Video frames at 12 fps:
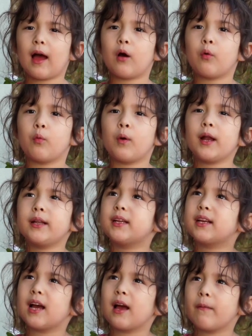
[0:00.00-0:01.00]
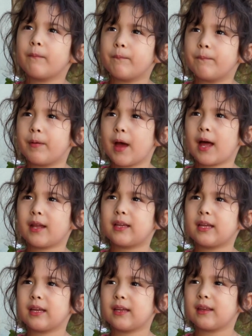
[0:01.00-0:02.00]
what
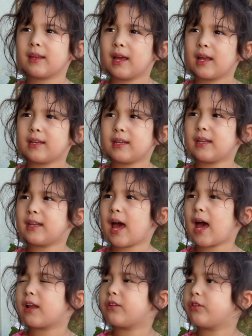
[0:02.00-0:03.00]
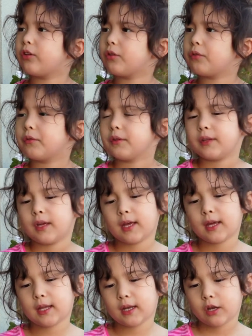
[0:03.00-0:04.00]
combating did I do?
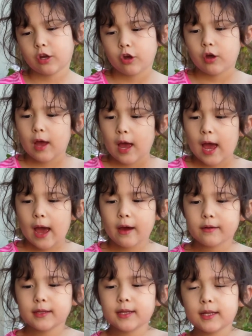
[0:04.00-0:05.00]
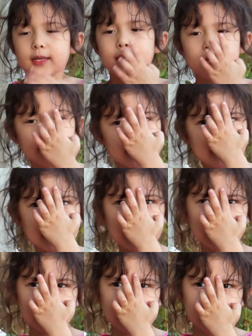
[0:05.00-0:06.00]
And how did he get
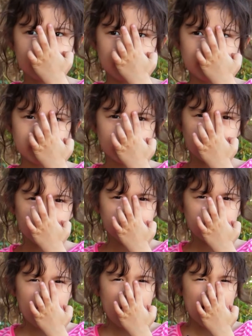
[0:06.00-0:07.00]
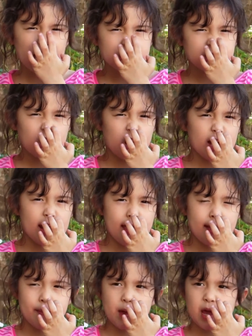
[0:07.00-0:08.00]
his little rash on him?